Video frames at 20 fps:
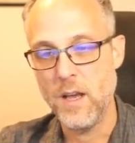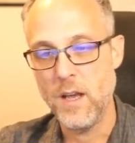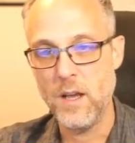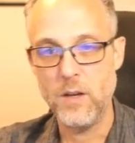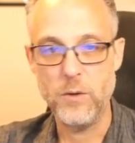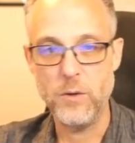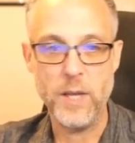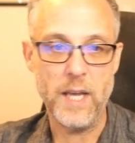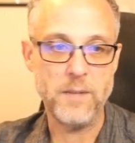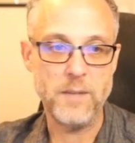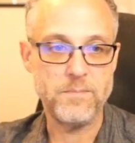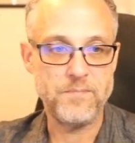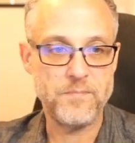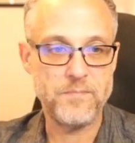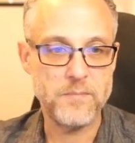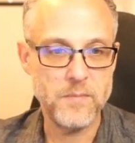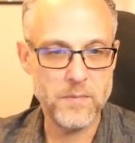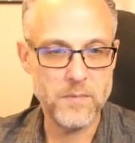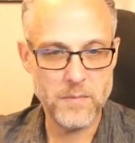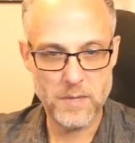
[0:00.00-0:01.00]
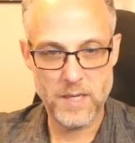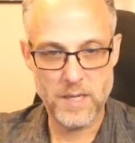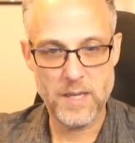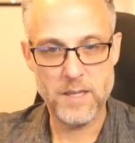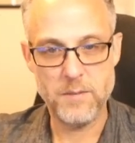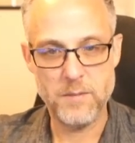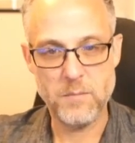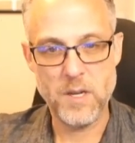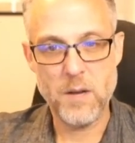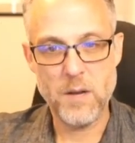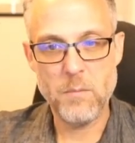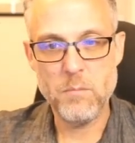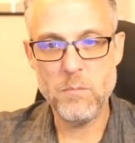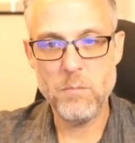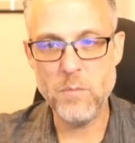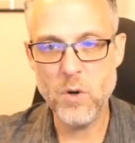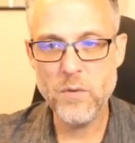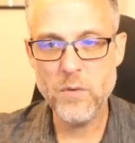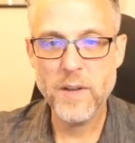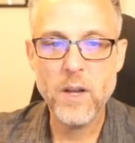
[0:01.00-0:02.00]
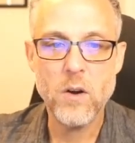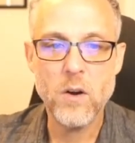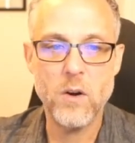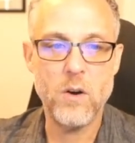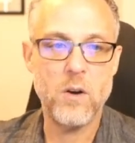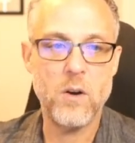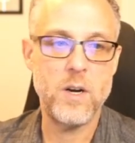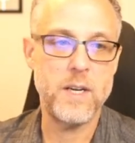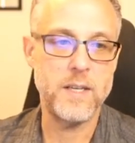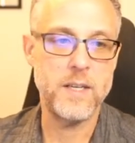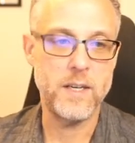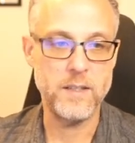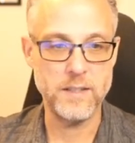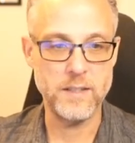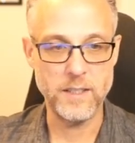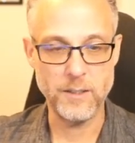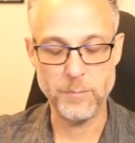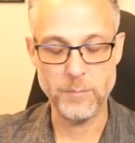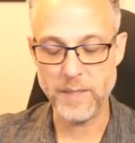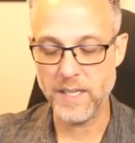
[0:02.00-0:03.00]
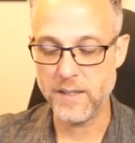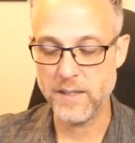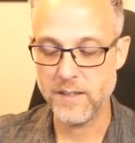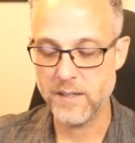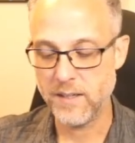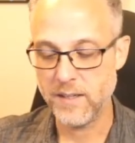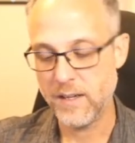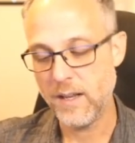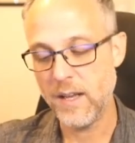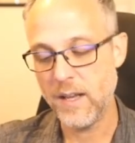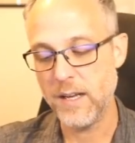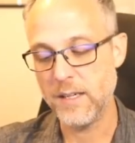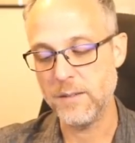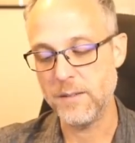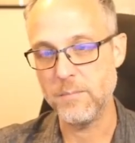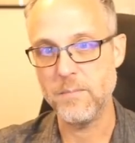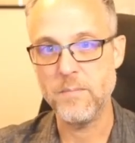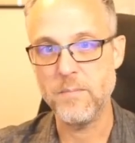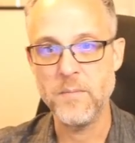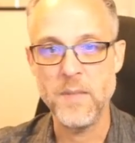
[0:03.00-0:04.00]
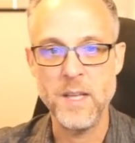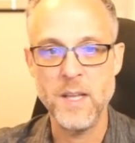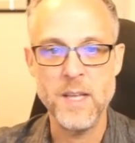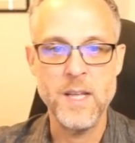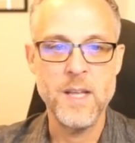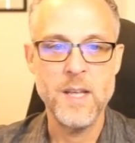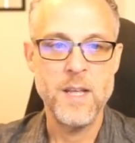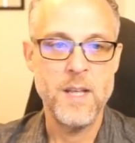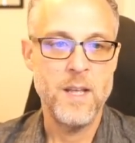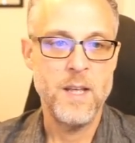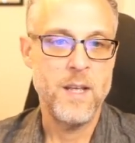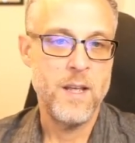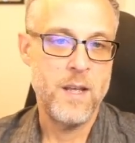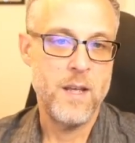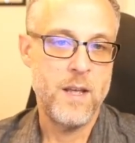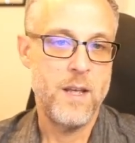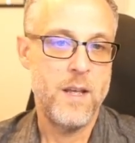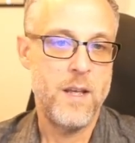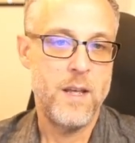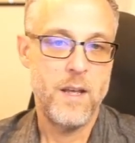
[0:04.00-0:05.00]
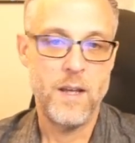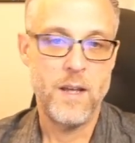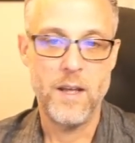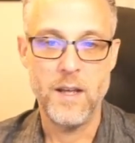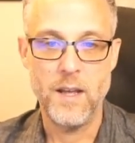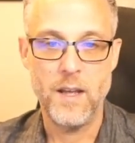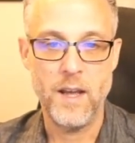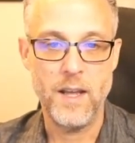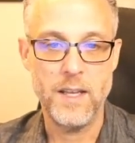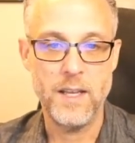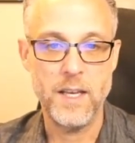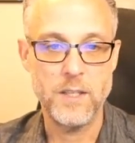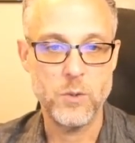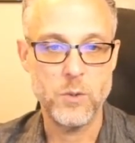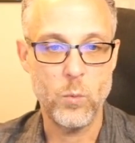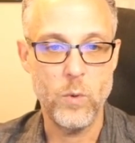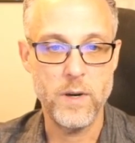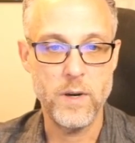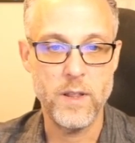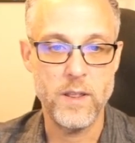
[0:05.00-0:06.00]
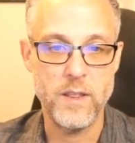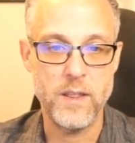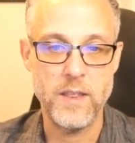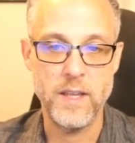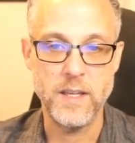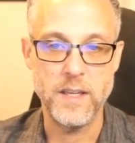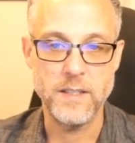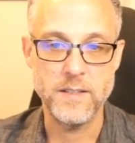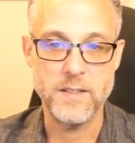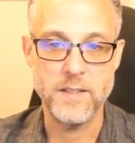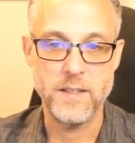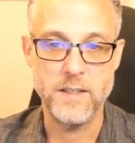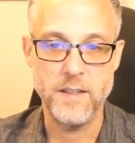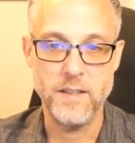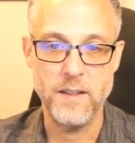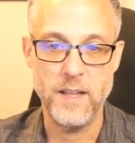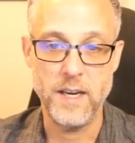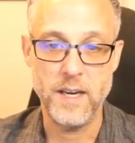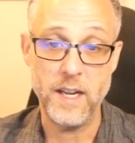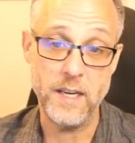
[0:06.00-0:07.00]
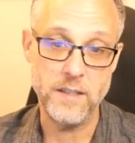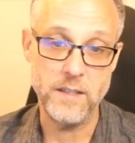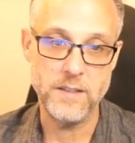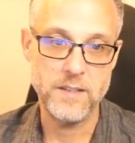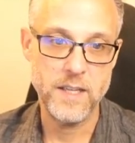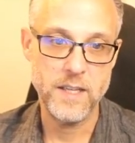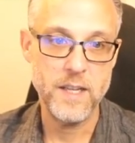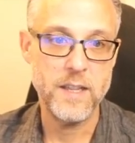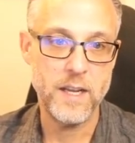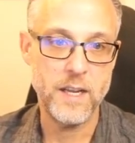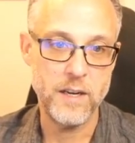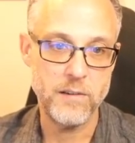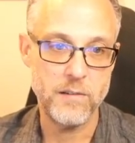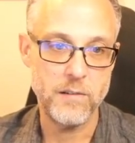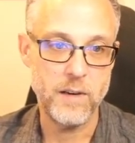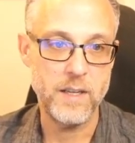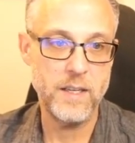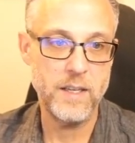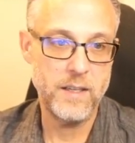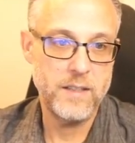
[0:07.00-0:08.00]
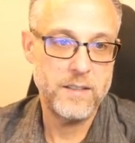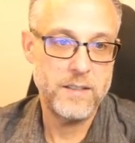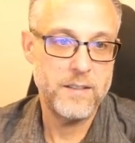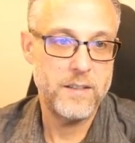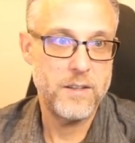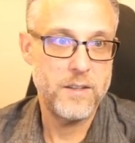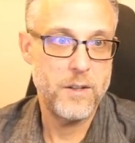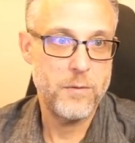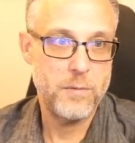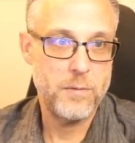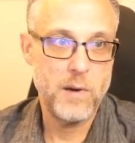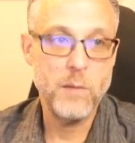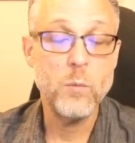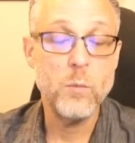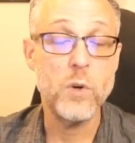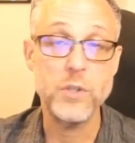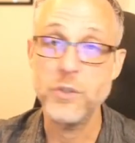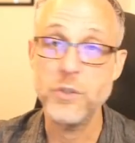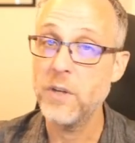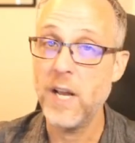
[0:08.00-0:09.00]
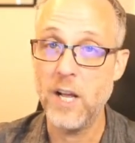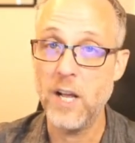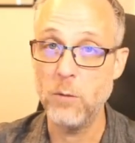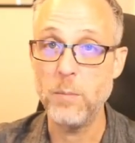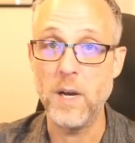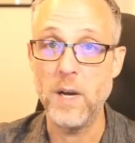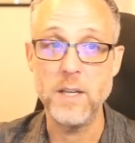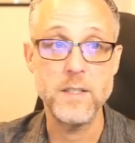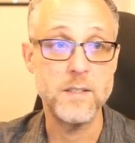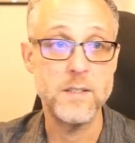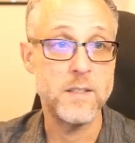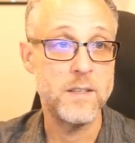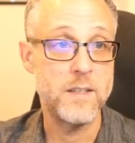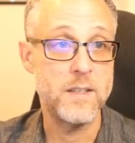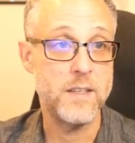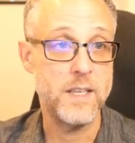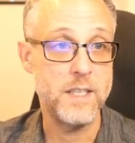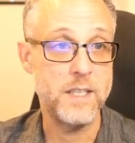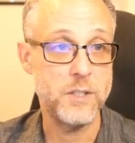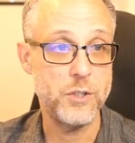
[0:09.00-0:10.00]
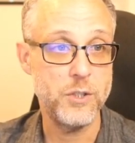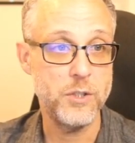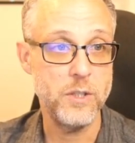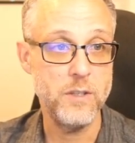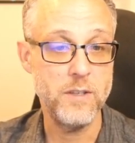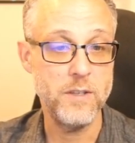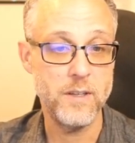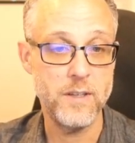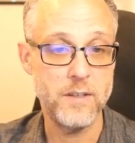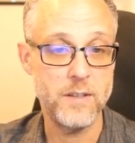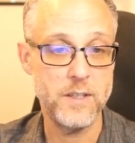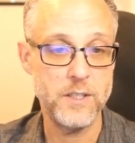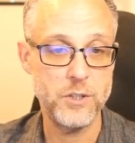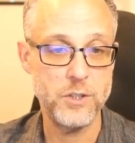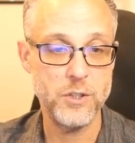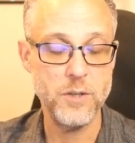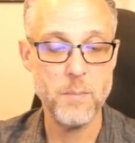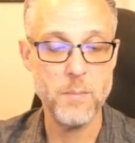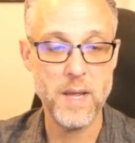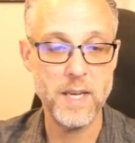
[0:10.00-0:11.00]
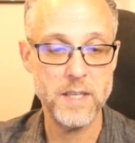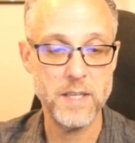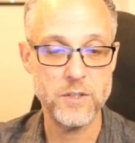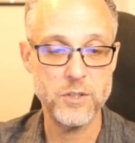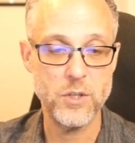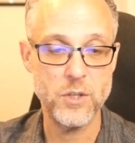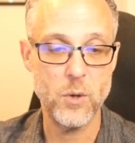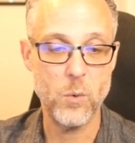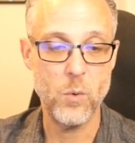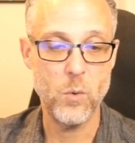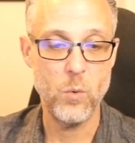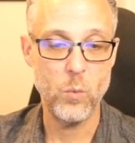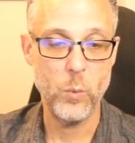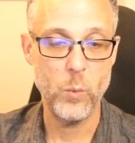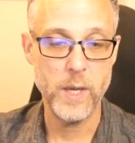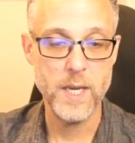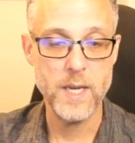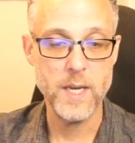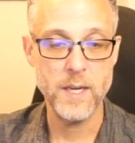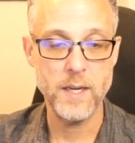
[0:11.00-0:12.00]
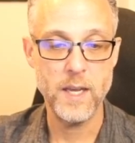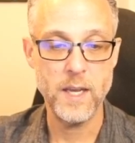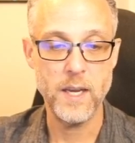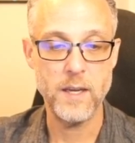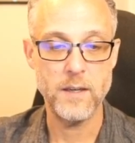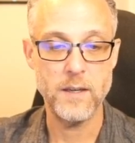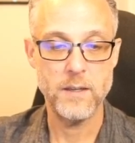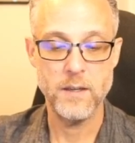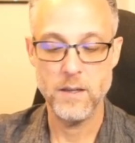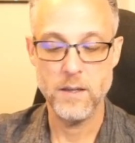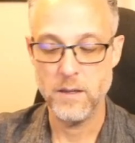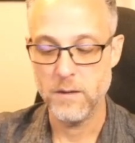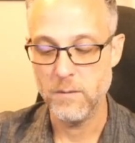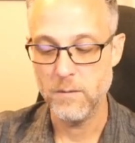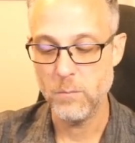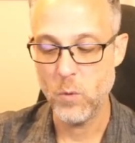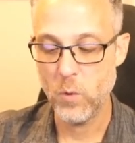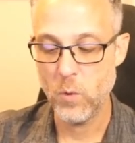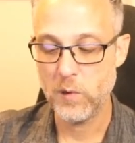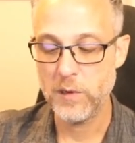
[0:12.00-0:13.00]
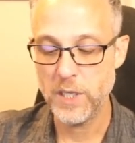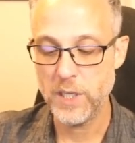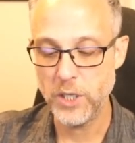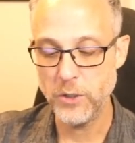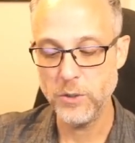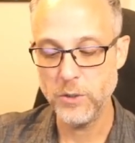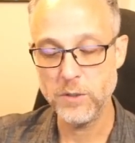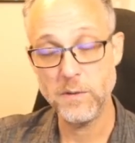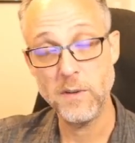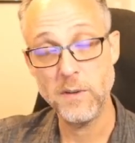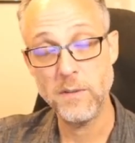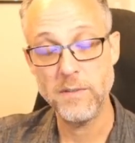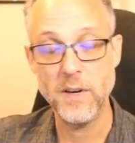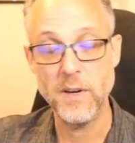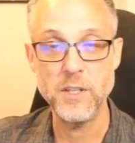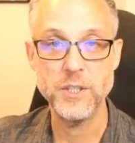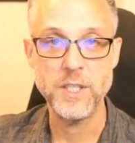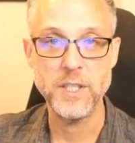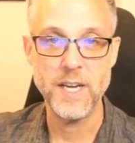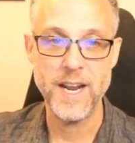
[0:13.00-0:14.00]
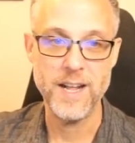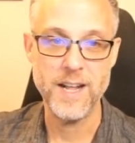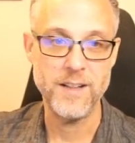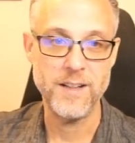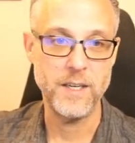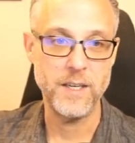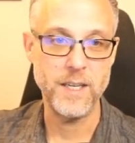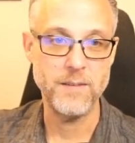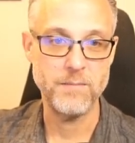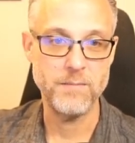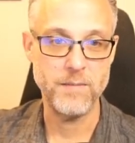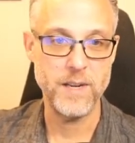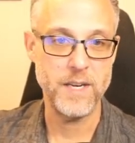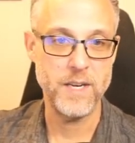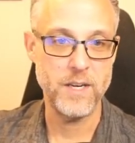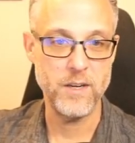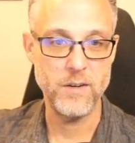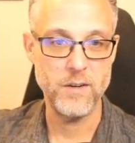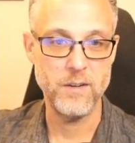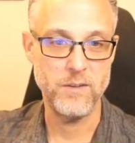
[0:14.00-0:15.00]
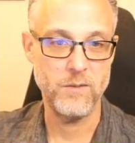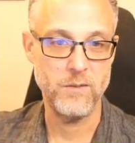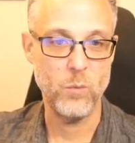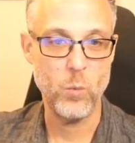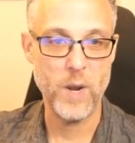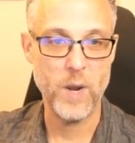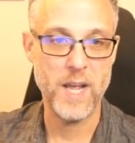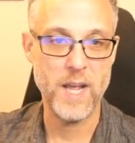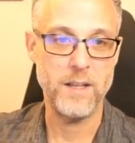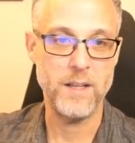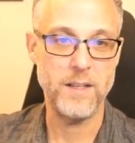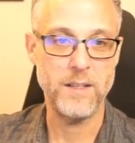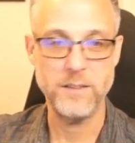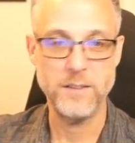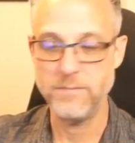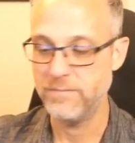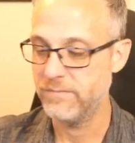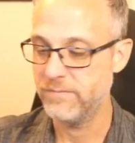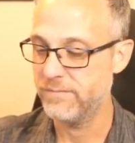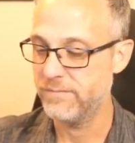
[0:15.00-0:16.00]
Okay, moving on a little bit. I guess one of the things that I didn't say there, right? The framework should help us. It should make it so we can get more useful functionality written well,